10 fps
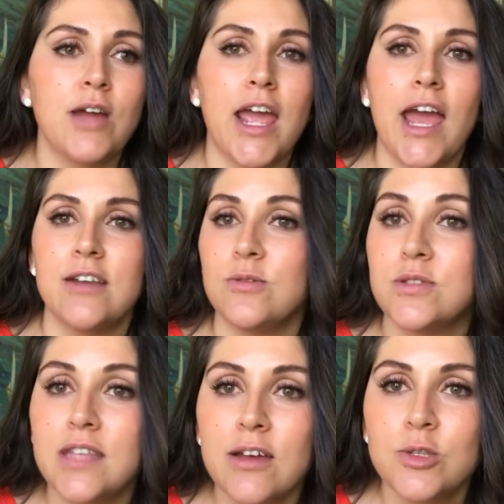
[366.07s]
I had no
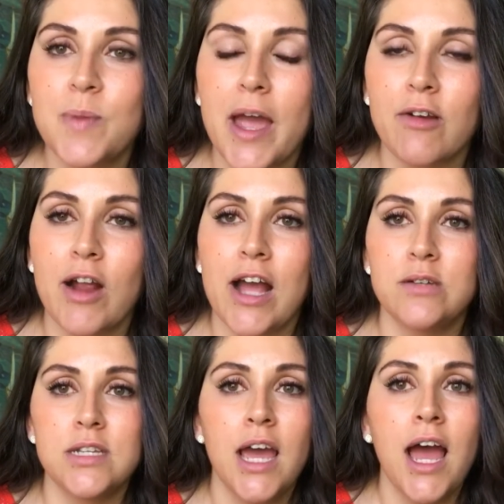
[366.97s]
sales
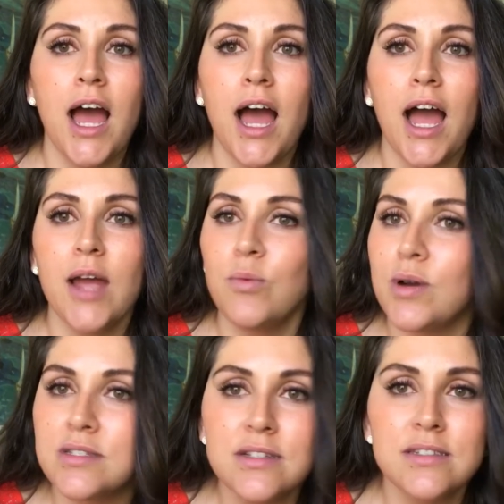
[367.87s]
background. I
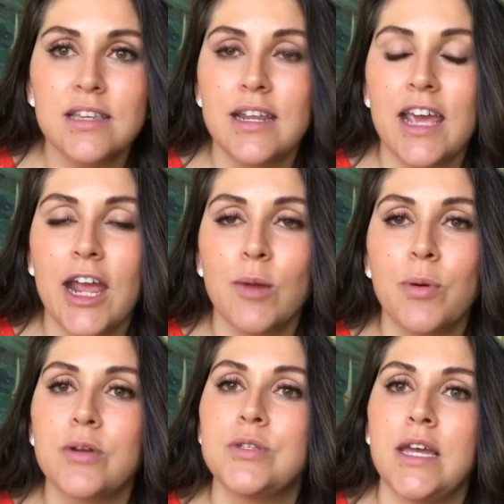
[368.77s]
wasn't a skincare
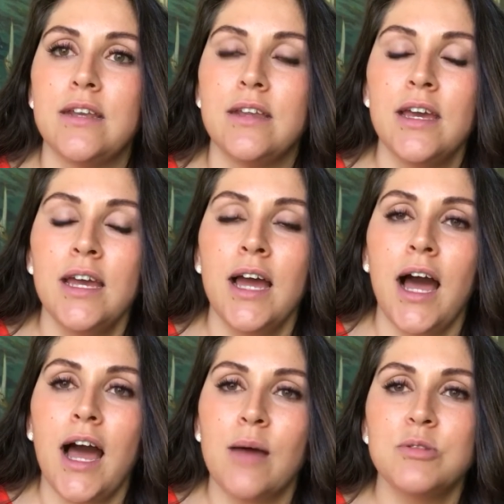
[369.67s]
person.
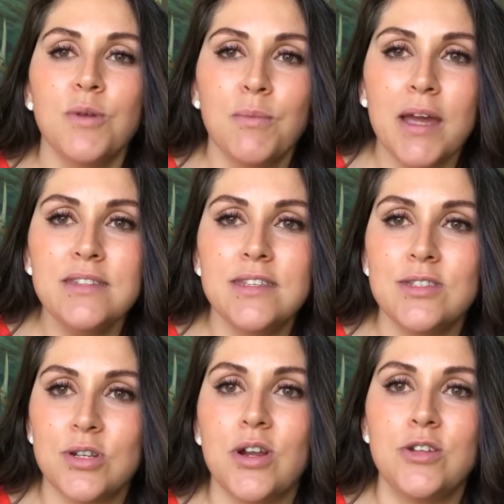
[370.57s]
So when my
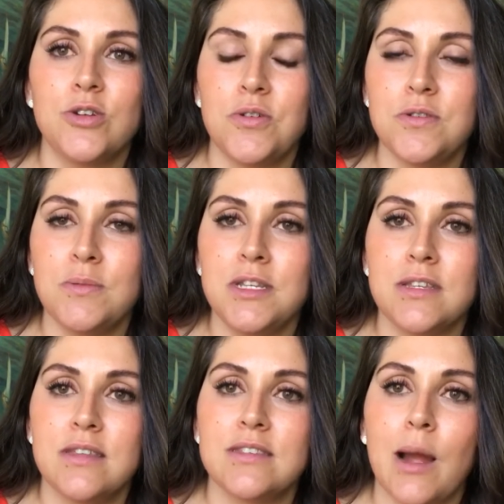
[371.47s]
sister introduced me
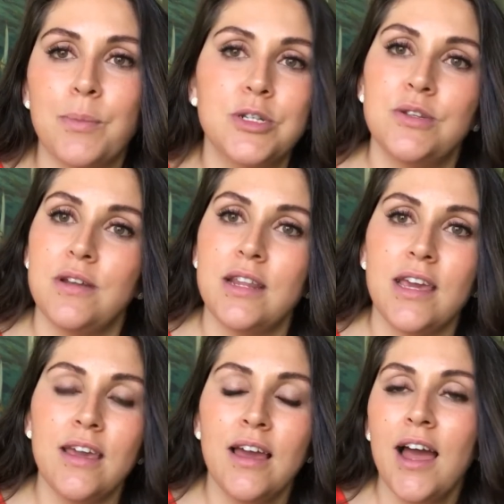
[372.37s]
to this
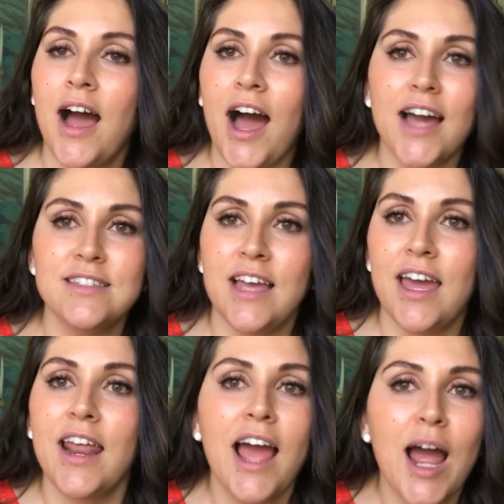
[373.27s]
opportunity, I
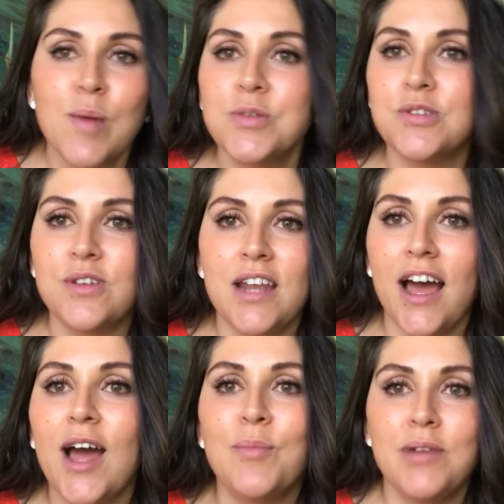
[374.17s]
said, absolutely
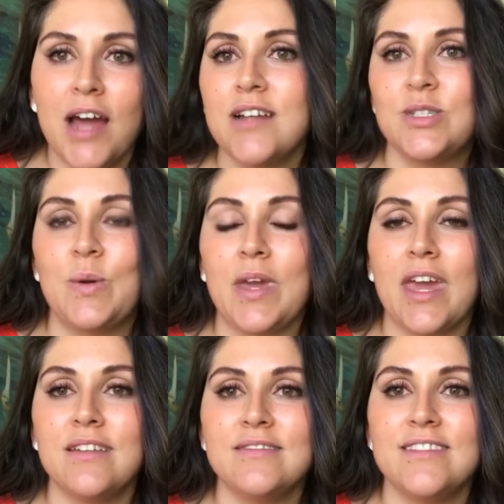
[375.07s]
not, I'm not doing
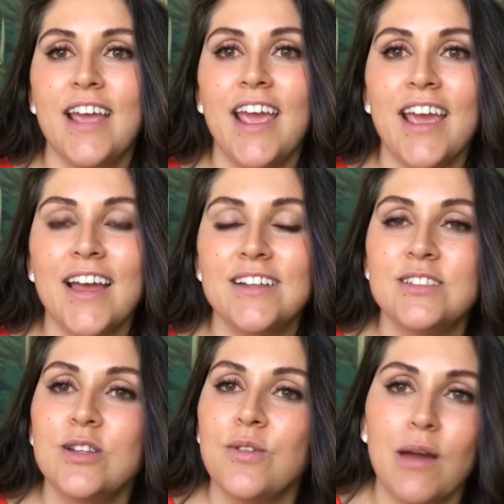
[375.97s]
it. And,
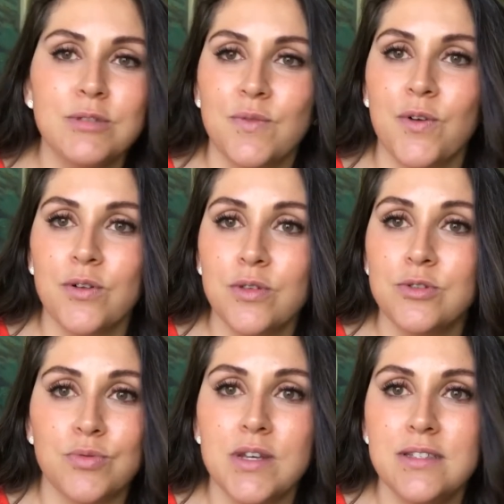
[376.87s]
that was for
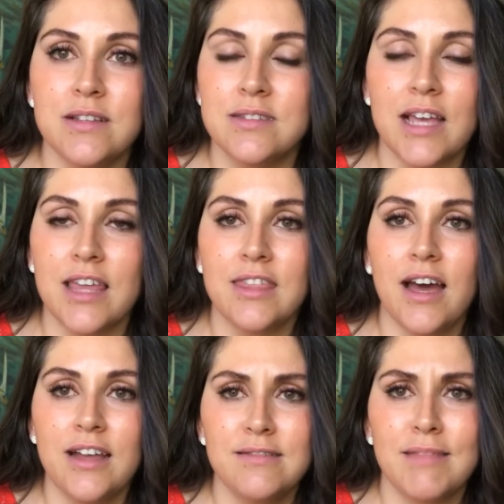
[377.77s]
those reasons. I
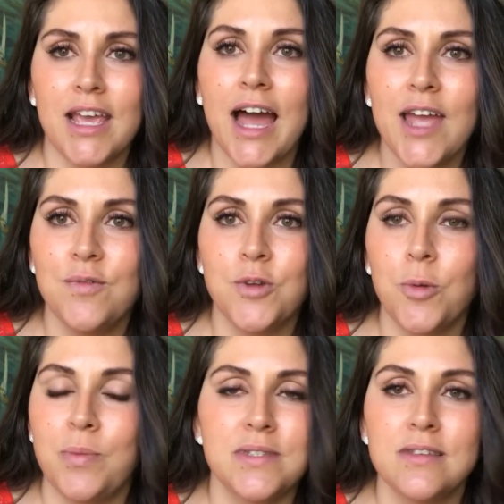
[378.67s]
thought, I have no
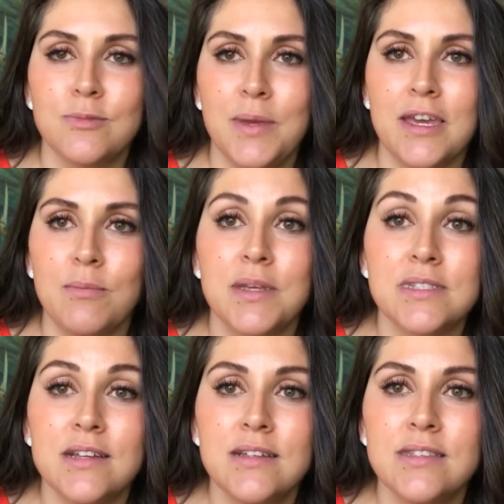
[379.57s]
business being in
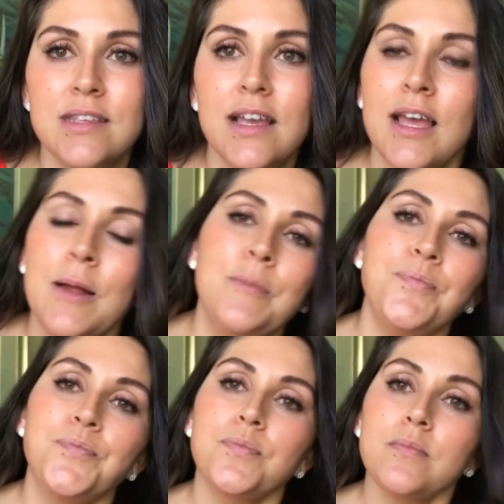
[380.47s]
business.
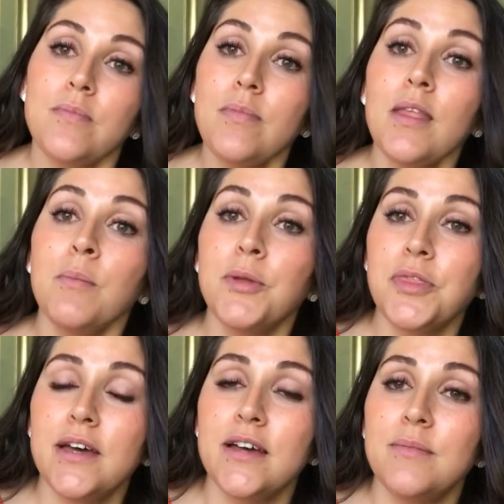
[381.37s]
But
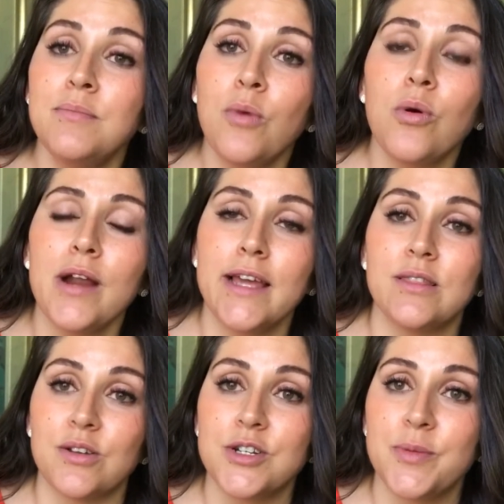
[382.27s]
the more I
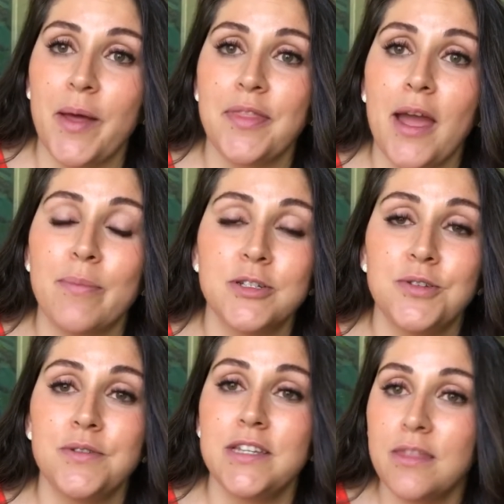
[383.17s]
learned about the
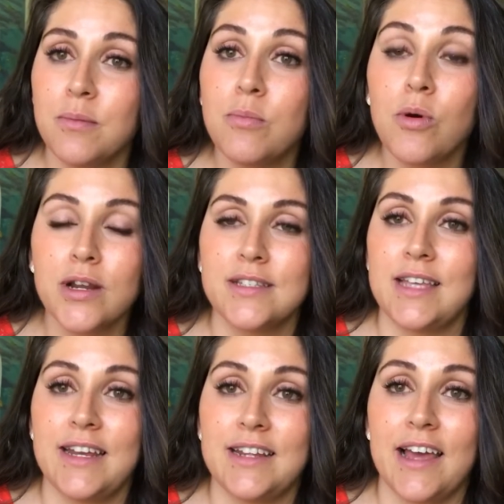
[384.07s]
opportunity, the more
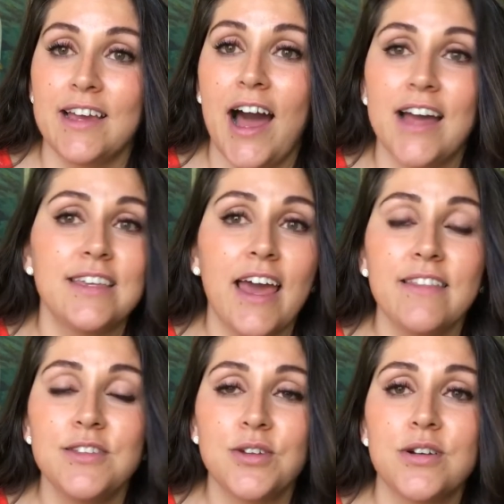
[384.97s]
excited I got.
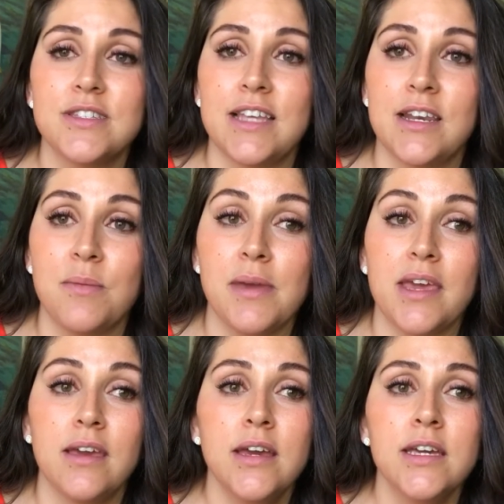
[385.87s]
Kelly started sending
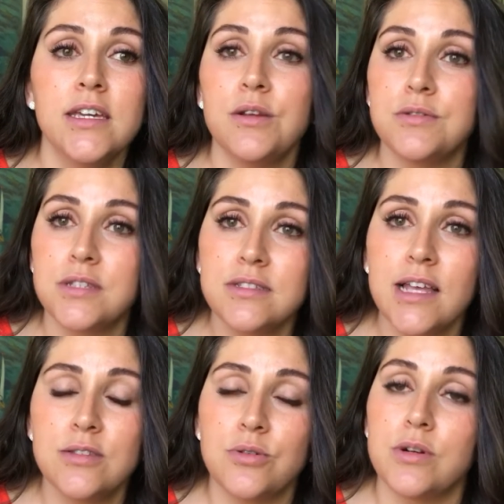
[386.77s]
me,
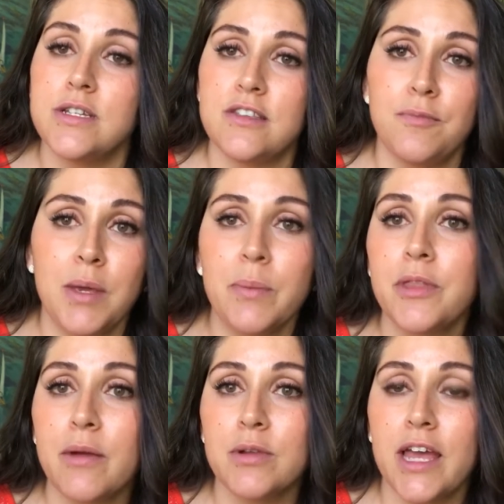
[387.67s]
success stories of people
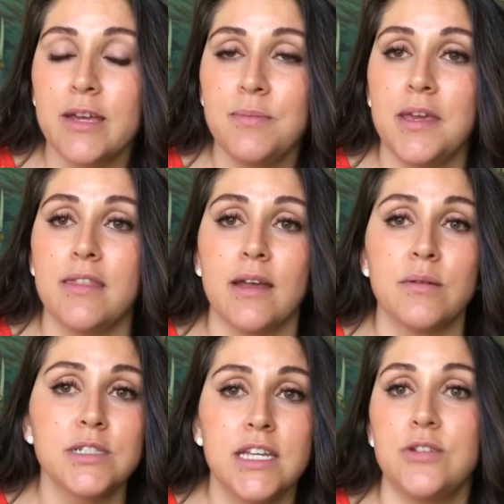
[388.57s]
that were like me. They
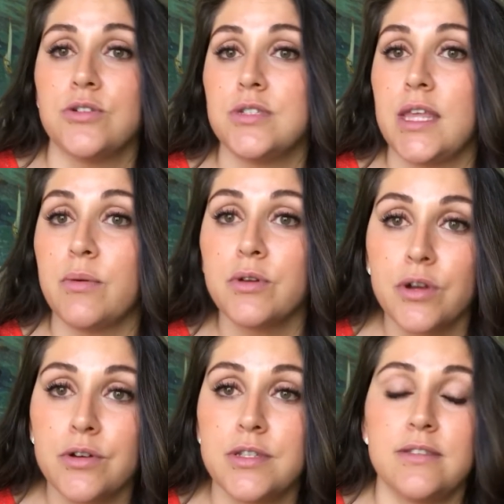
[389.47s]
were teachers, they were
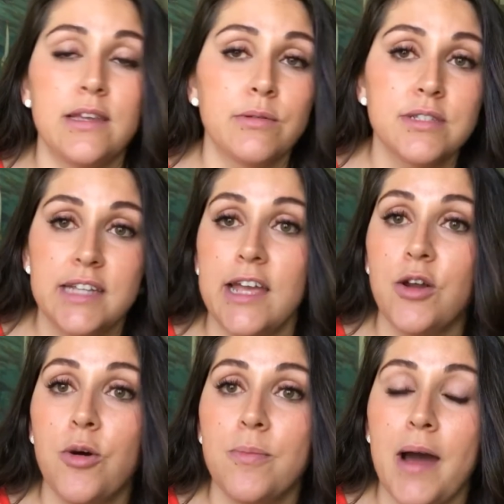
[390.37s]
nurses, they were
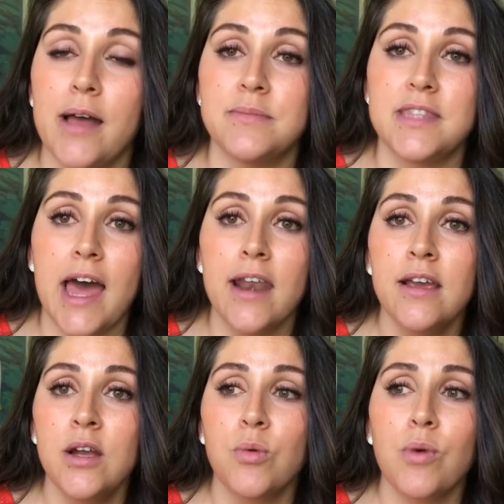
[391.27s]
stay-at-home moms that
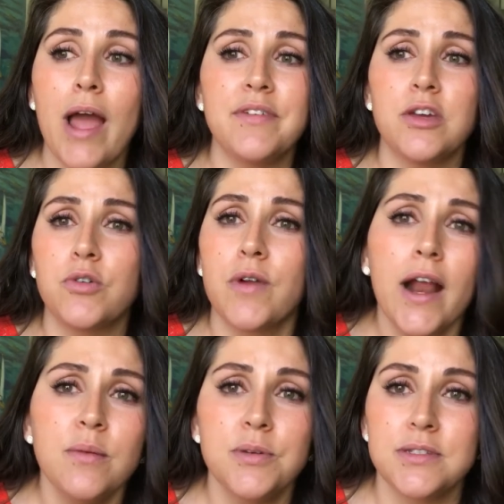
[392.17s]
were having
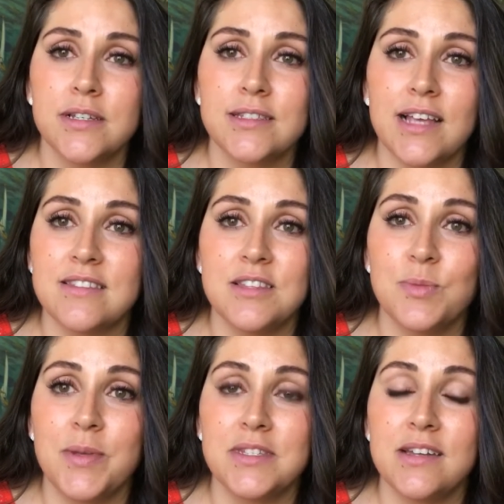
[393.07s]
incredible success in this
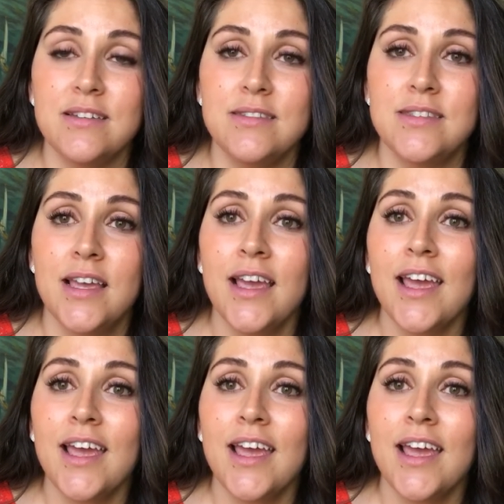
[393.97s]
business.